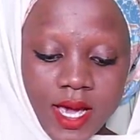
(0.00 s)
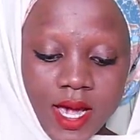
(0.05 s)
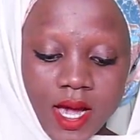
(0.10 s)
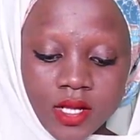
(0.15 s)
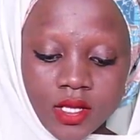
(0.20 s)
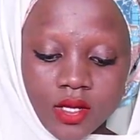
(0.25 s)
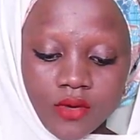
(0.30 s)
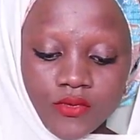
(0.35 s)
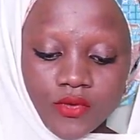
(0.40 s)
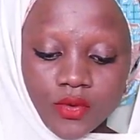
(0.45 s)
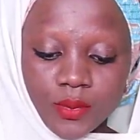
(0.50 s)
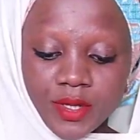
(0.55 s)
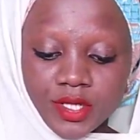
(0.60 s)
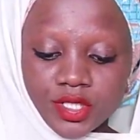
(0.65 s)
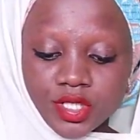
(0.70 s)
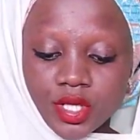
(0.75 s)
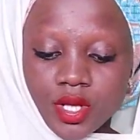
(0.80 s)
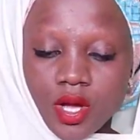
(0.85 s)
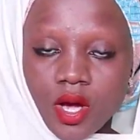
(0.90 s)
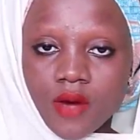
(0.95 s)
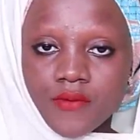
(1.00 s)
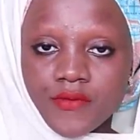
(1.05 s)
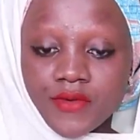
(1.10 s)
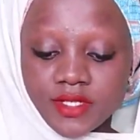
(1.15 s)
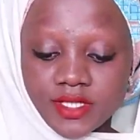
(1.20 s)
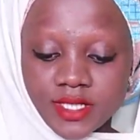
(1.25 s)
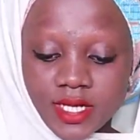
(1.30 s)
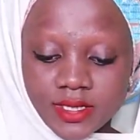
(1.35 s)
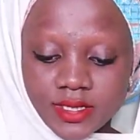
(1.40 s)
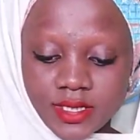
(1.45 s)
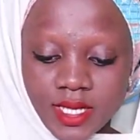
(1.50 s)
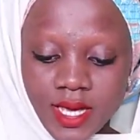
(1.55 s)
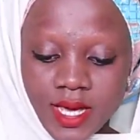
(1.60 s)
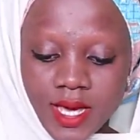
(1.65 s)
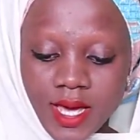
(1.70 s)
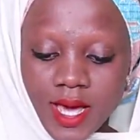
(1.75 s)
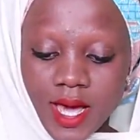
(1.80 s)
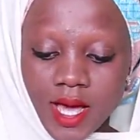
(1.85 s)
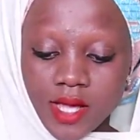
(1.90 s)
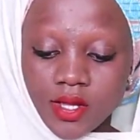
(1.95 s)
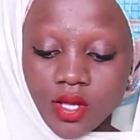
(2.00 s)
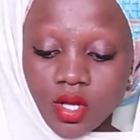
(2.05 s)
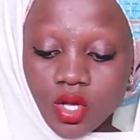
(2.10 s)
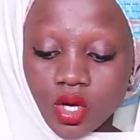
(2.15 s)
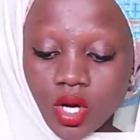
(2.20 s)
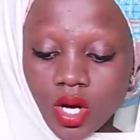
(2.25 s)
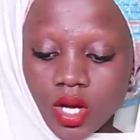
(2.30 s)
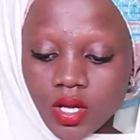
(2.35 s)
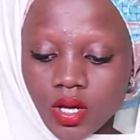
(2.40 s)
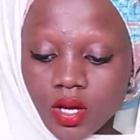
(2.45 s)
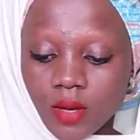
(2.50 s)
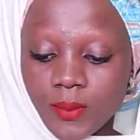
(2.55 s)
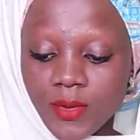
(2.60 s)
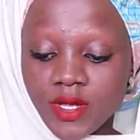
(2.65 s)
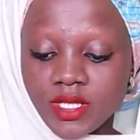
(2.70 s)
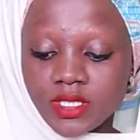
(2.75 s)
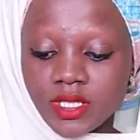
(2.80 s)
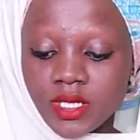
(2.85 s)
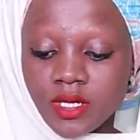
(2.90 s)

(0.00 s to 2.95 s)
and information officers at the local government